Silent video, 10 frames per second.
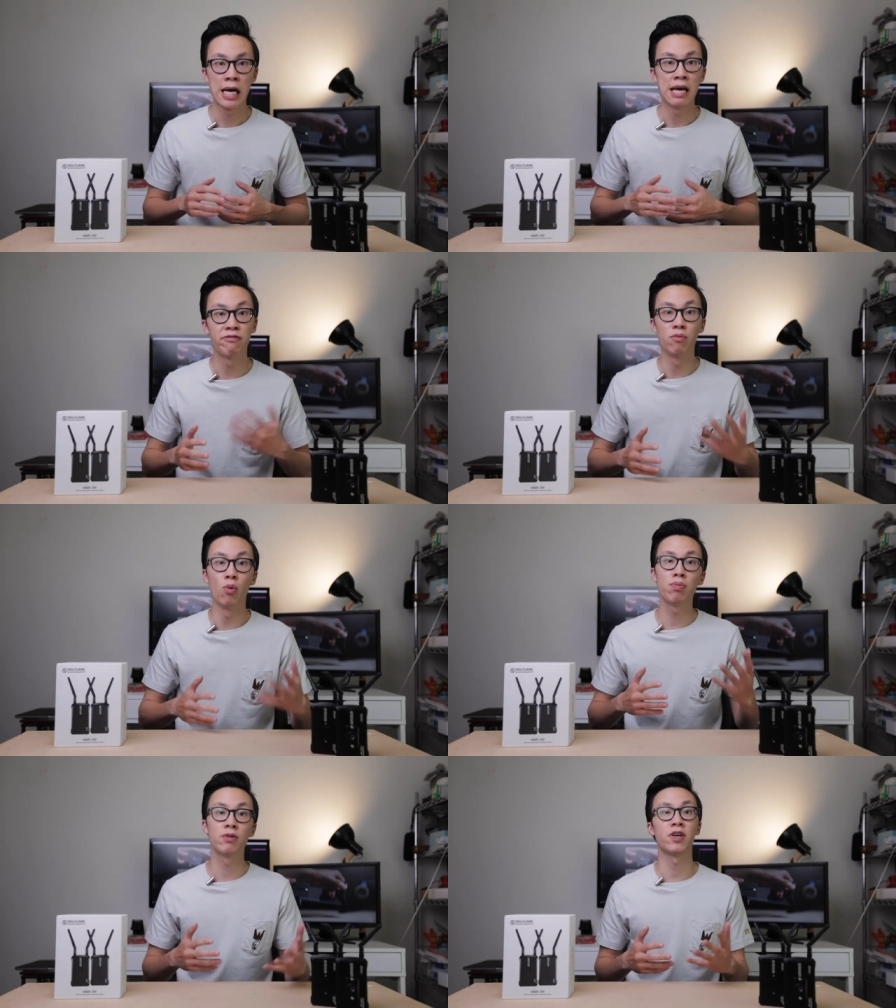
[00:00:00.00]
And for
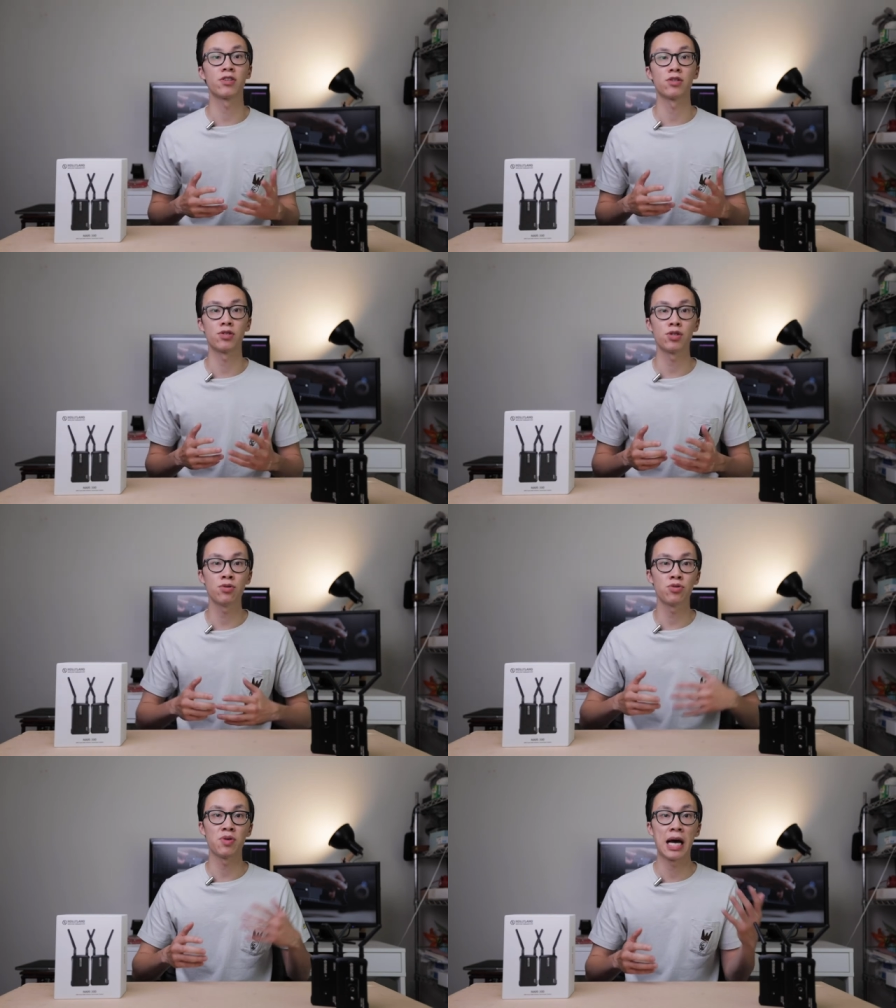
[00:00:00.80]
more professional
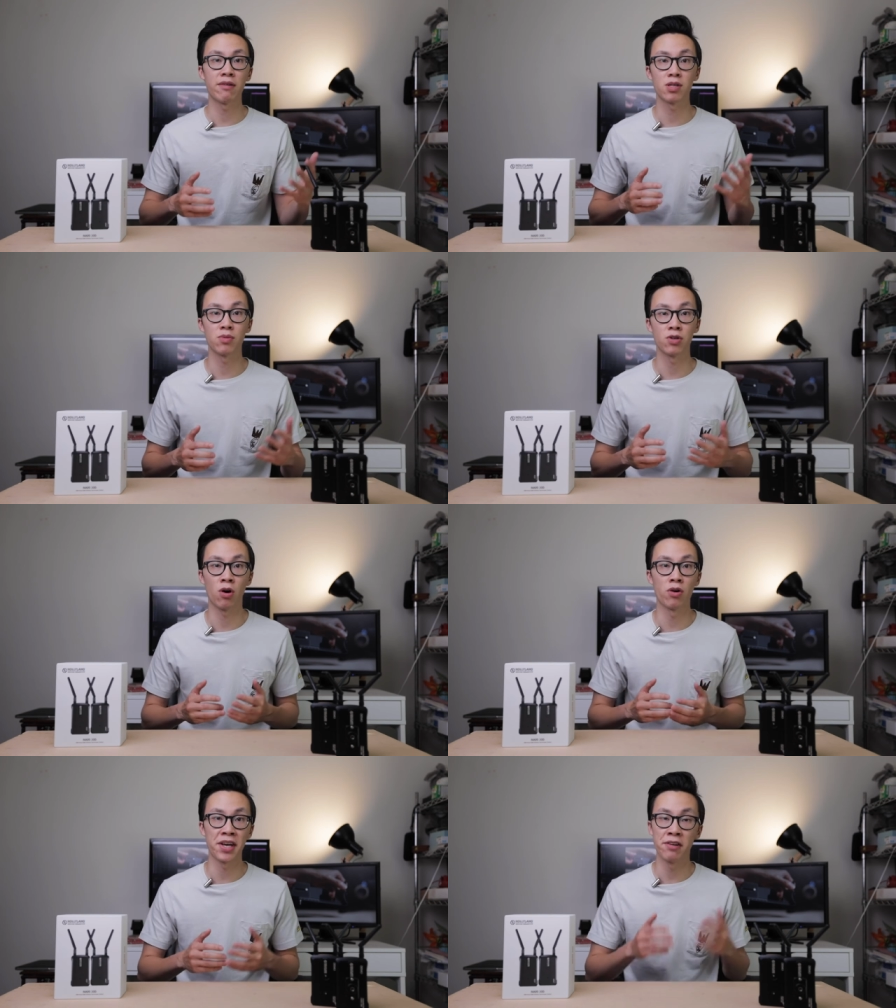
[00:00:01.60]
shoots, you have someone
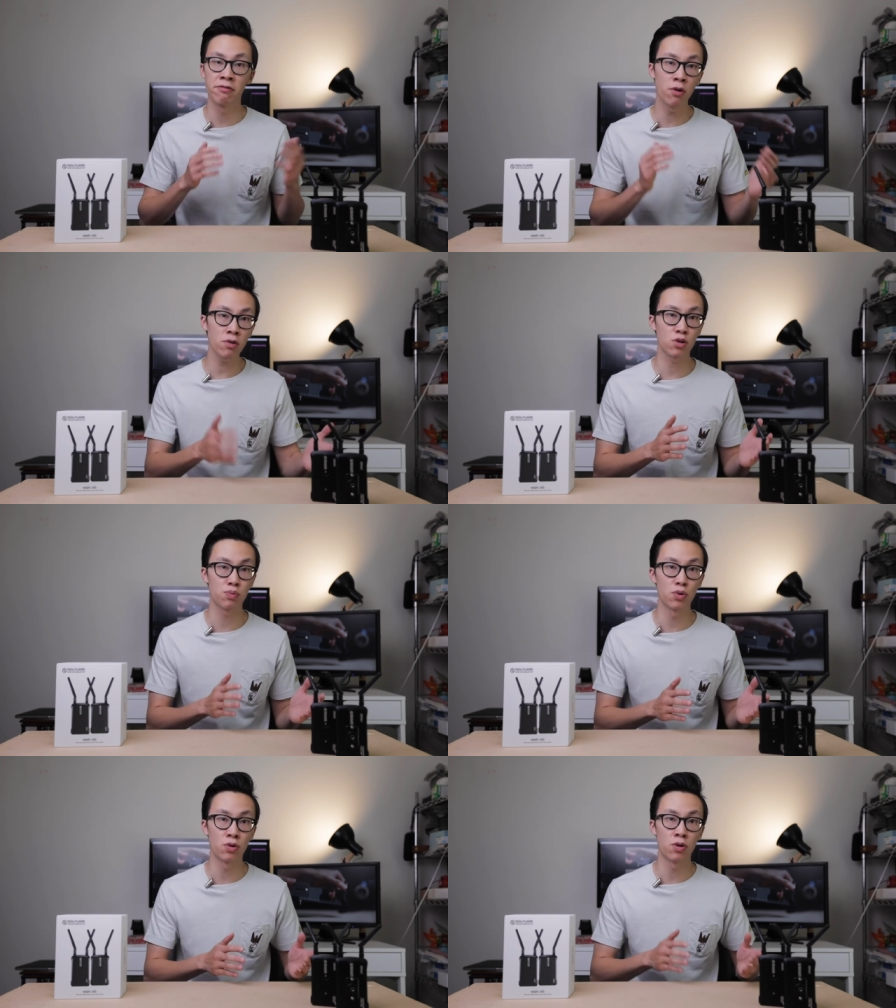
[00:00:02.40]
called a focus
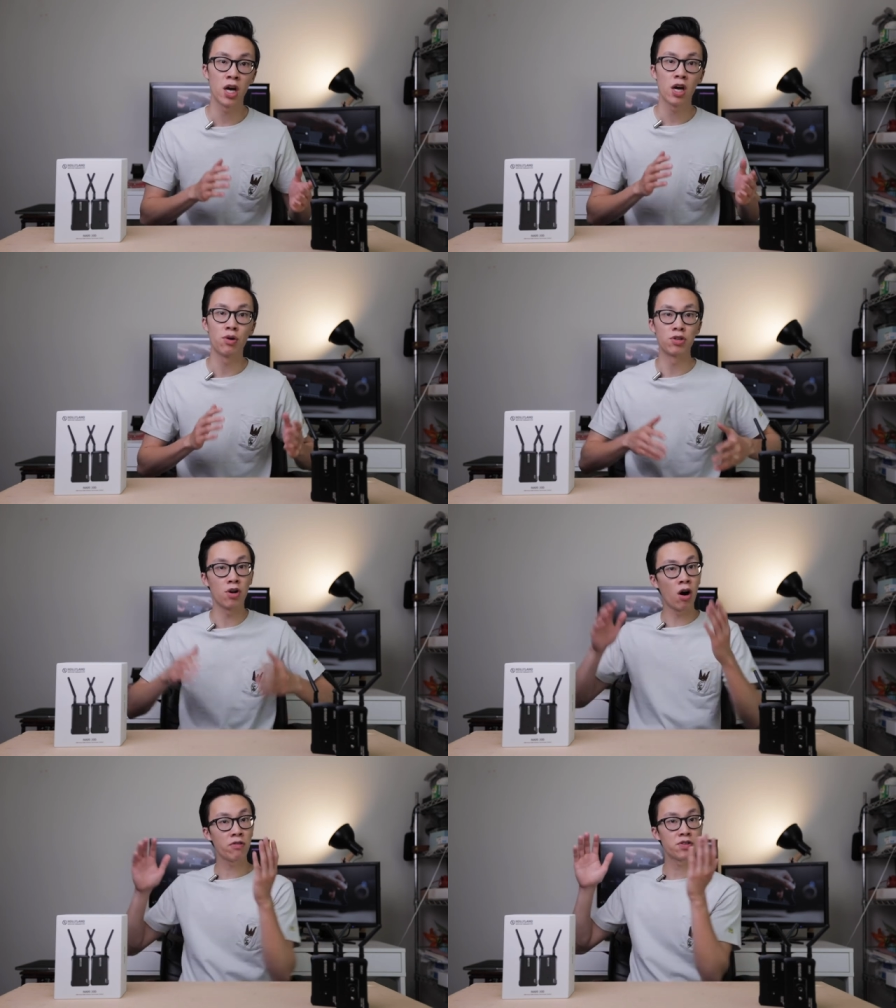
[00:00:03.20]
puller who is
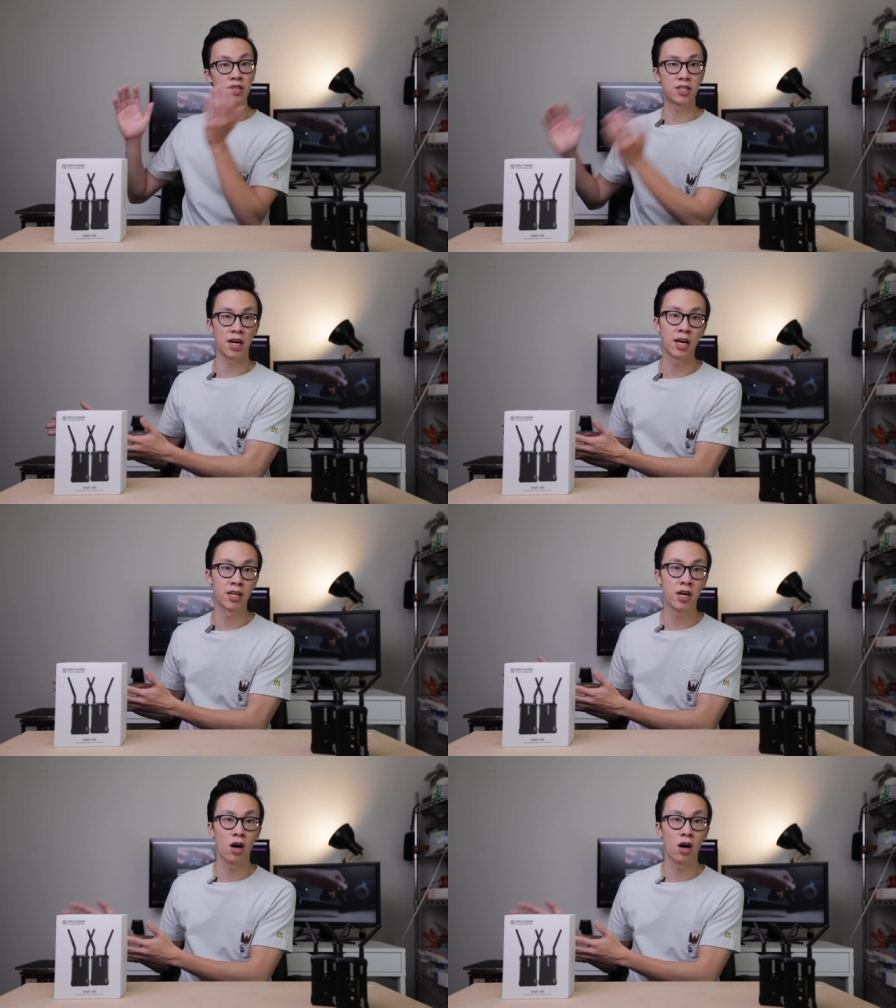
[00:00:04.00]
off to the side